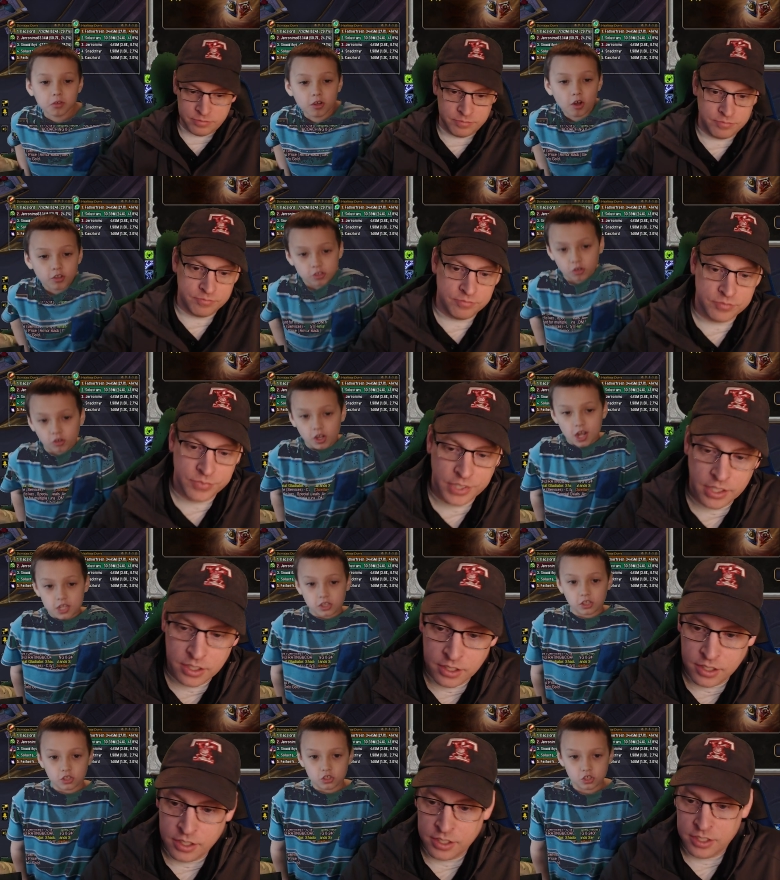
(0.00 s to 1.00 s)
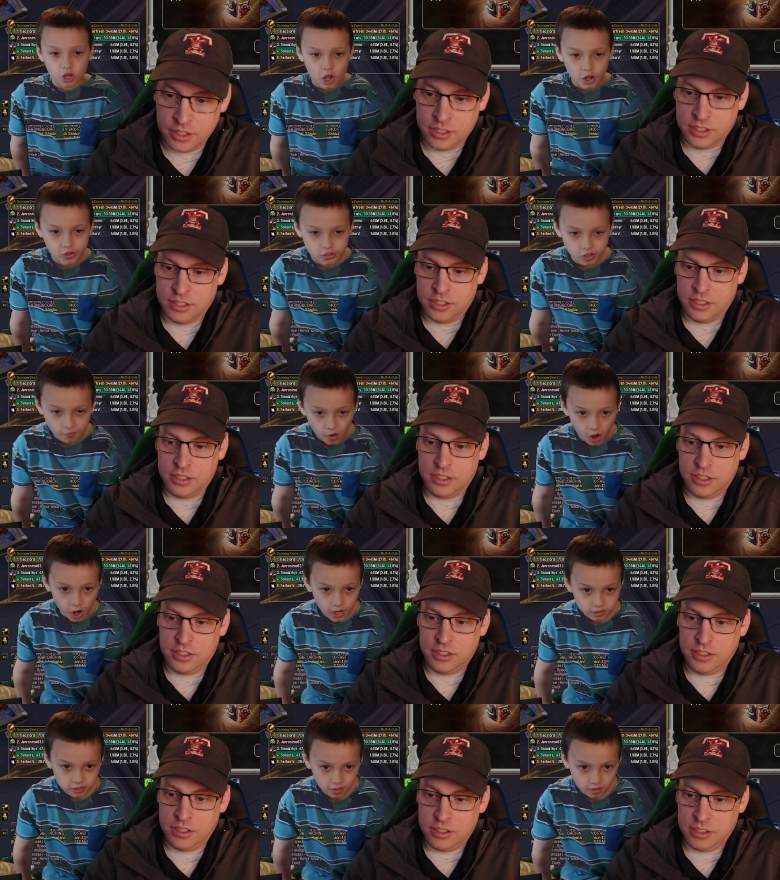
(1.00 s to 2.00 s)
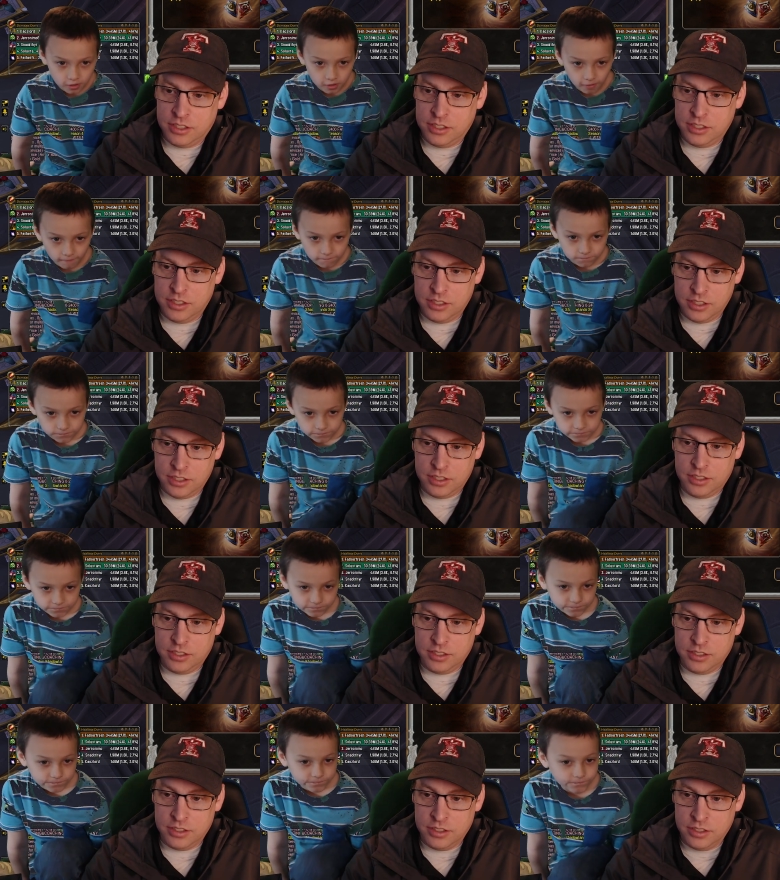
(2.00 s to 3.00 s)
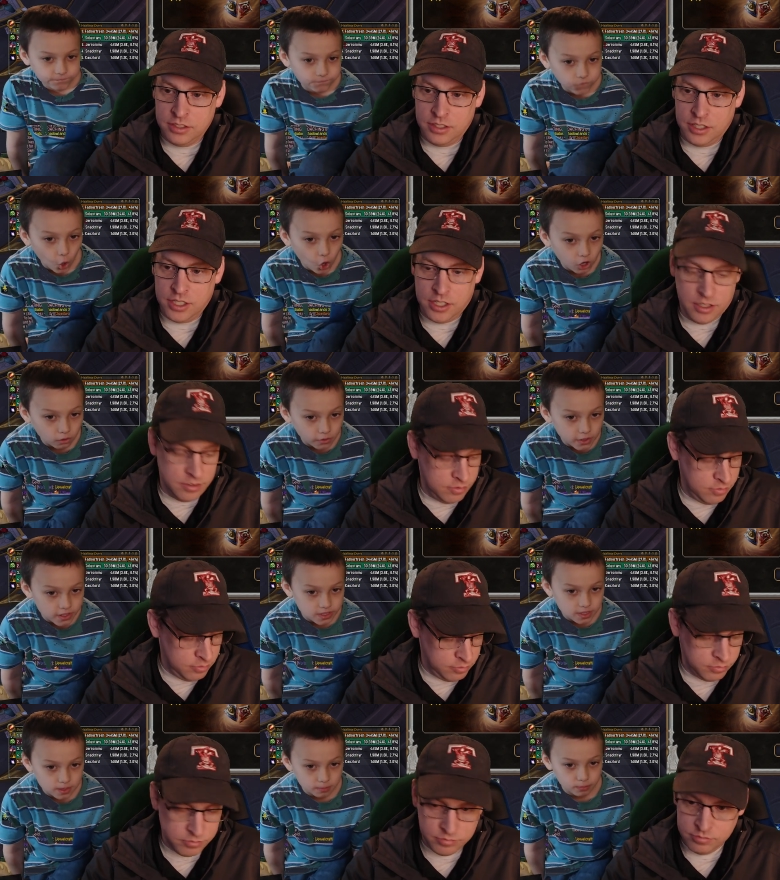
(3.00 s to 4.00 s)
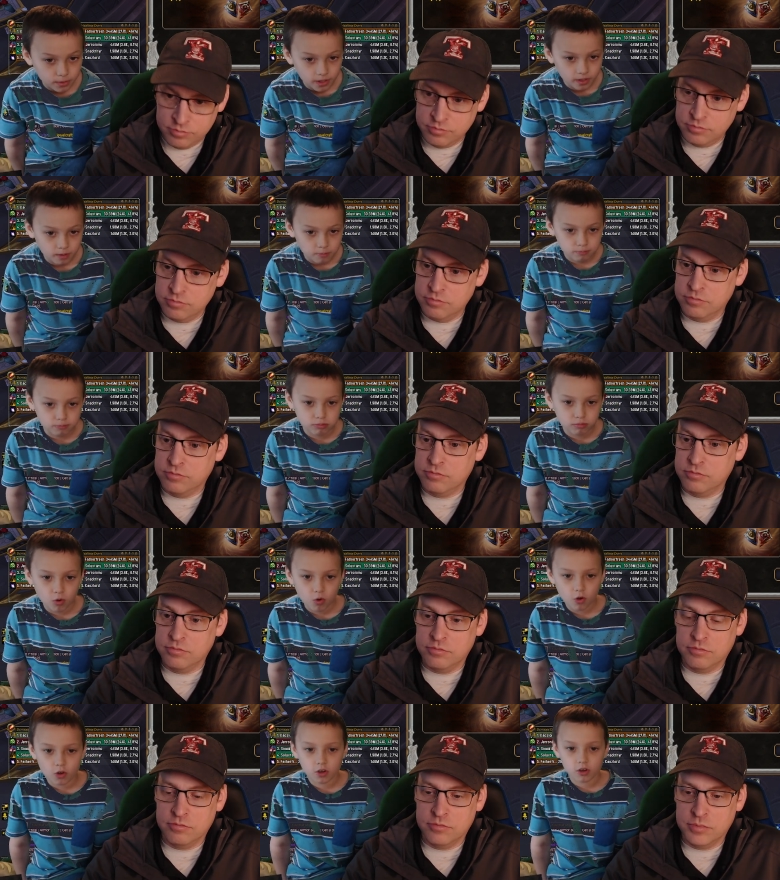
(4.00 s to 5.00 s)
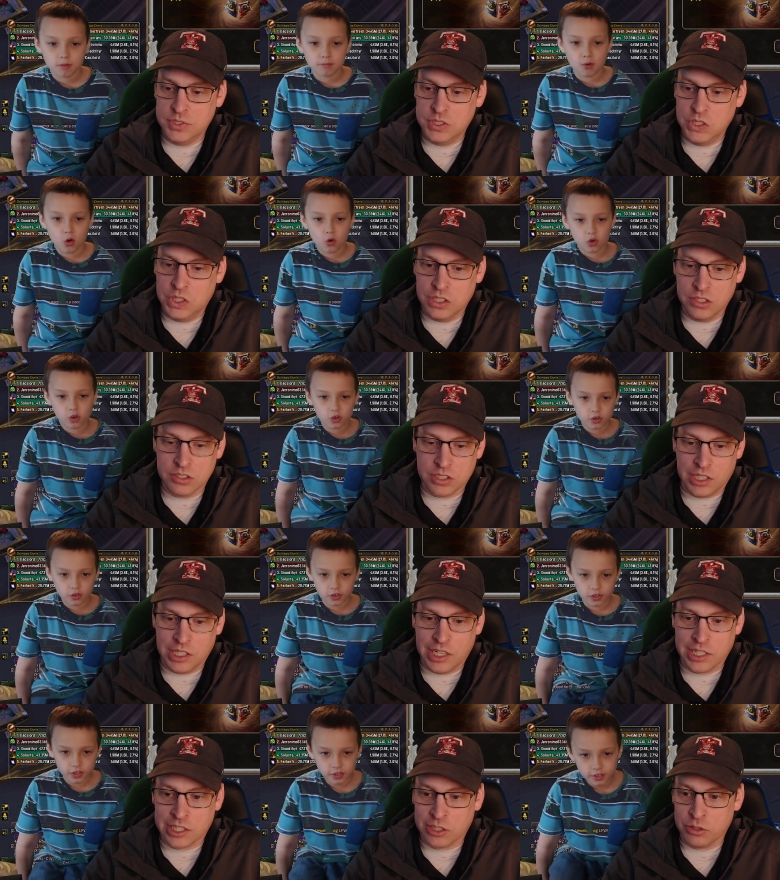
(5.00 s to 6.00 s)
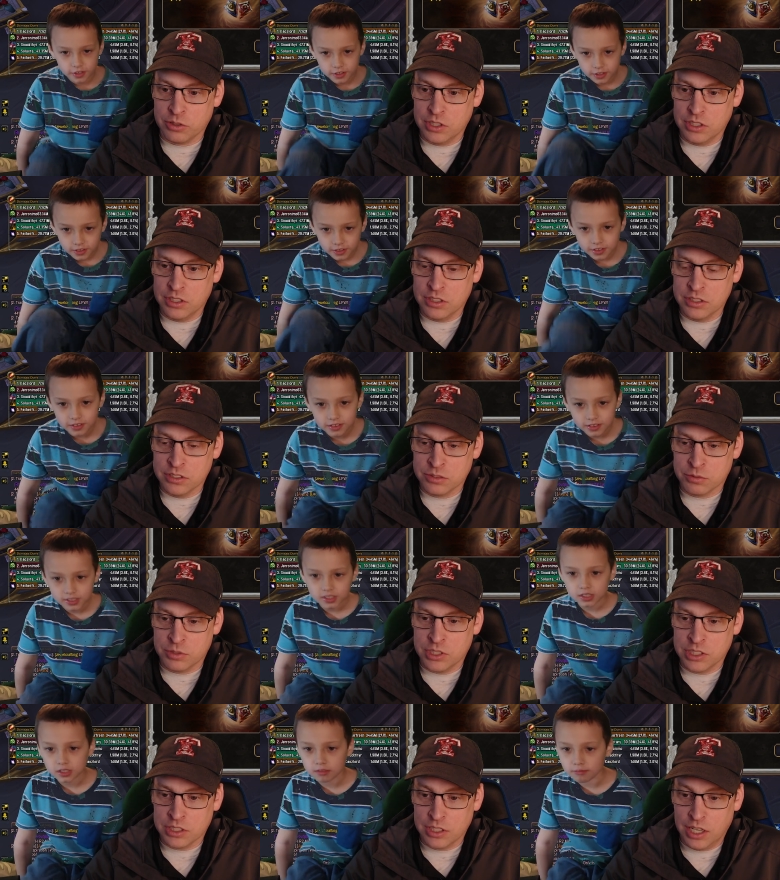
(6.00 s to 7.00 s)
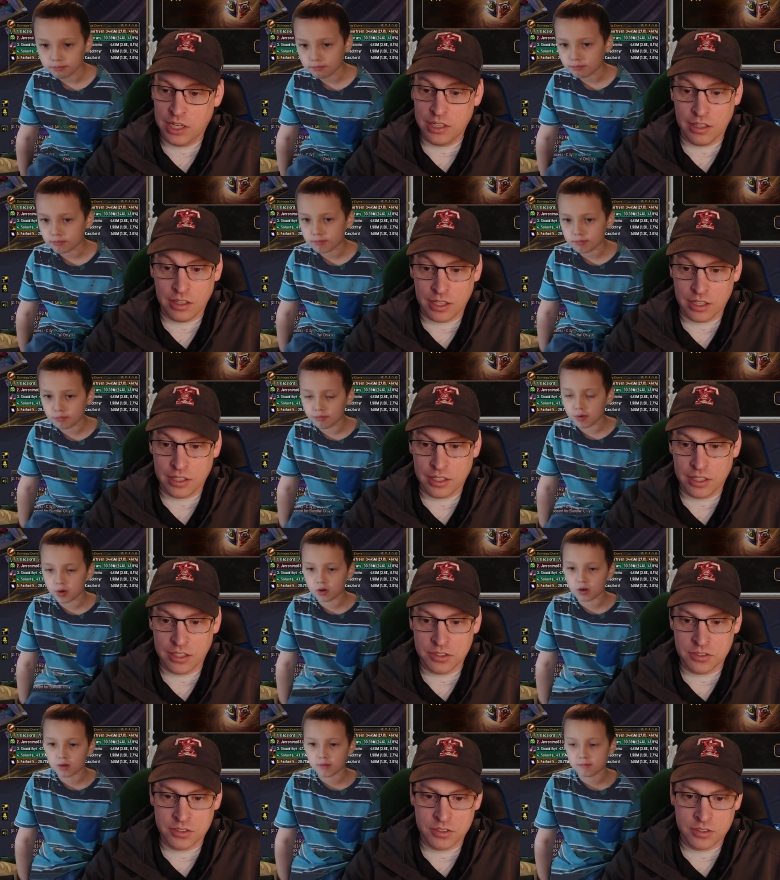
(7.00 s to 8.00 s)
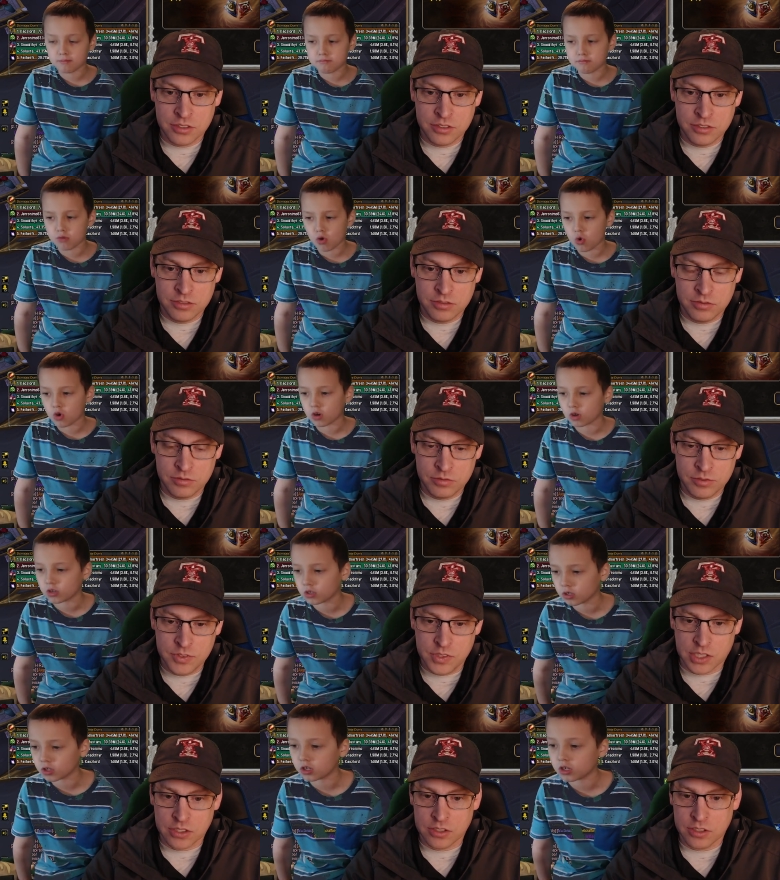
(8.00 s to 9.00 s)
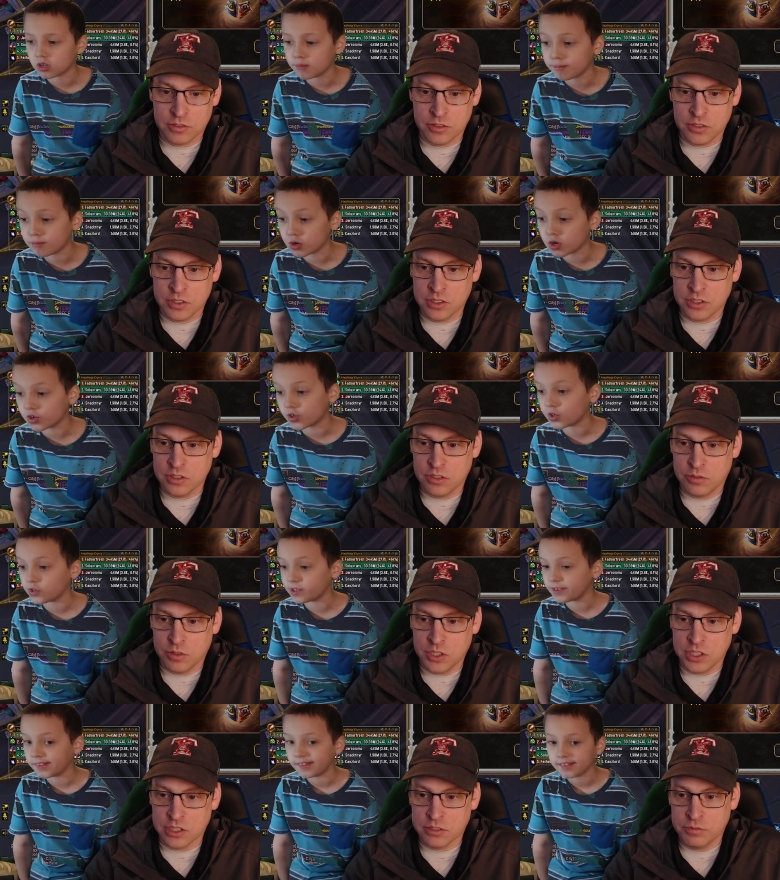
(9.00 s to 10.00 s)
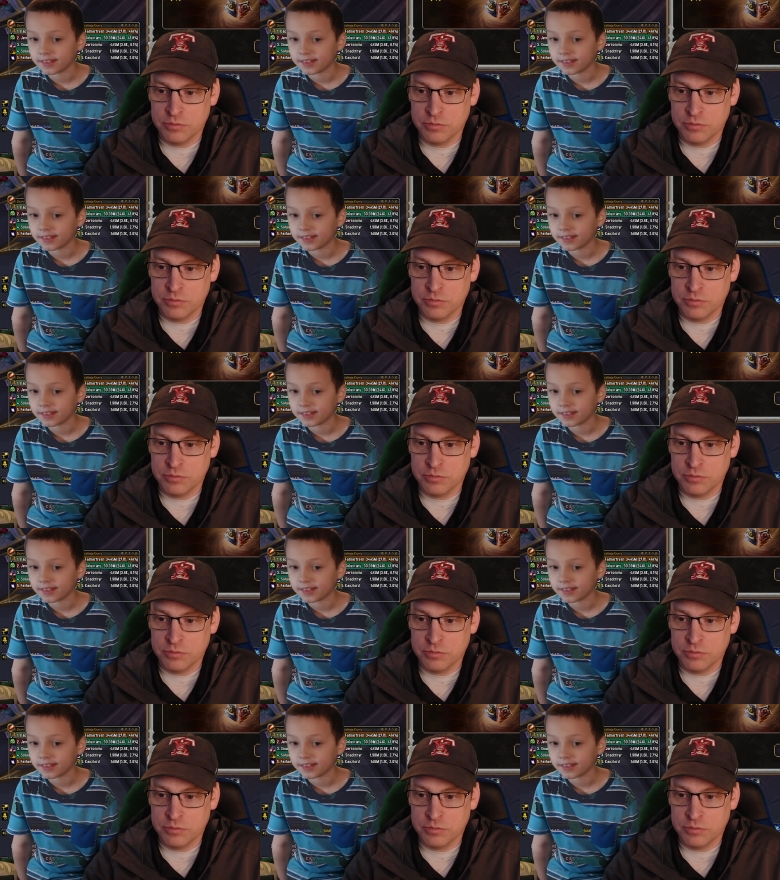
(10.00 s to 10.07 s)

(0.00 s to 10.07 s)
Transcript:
Speaker 1: also got the Jaws of Haunted uh, Forest uh, Roar, Oh,
Speaker 2: there's a lot of crit on this ring and a lot of haste. This is actually a really good ring.